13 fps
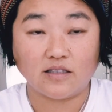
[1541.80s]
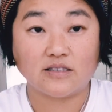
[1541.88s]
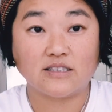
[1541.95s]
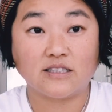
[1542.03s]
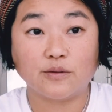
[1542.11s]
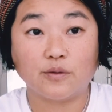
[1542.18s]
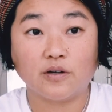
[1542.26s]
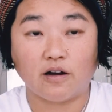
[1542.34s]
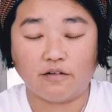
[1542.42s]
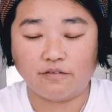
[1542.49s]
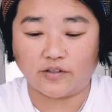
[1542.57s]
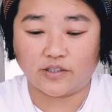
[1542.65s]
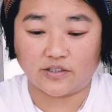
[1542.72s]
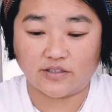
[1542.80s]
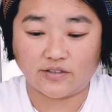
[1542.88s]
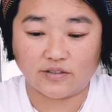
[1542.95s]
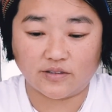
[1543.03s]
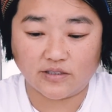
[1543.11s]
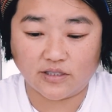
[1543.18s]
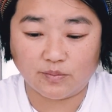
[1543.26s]
still covered,
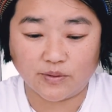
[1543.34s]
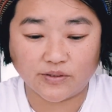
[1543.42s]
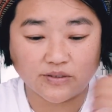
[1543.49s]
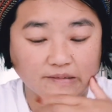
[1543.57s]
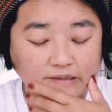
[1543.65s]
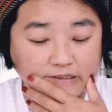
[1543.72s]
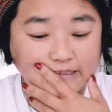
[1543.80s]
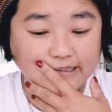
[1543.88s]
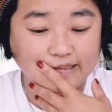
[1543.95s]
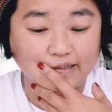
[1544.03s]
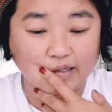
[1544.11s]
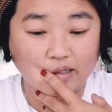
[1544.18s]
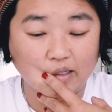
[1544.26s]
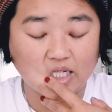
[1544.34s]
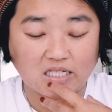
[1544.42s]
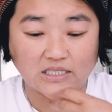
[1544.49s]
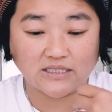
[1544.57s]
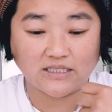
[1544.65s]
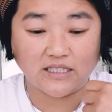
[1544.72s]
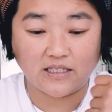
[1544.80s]
so this person doesn't
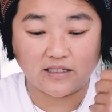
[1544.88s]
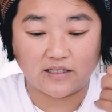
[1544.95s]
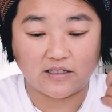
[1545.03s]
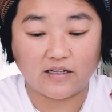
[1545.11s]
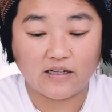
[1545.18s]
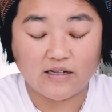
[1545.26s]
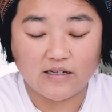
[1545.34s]
see it.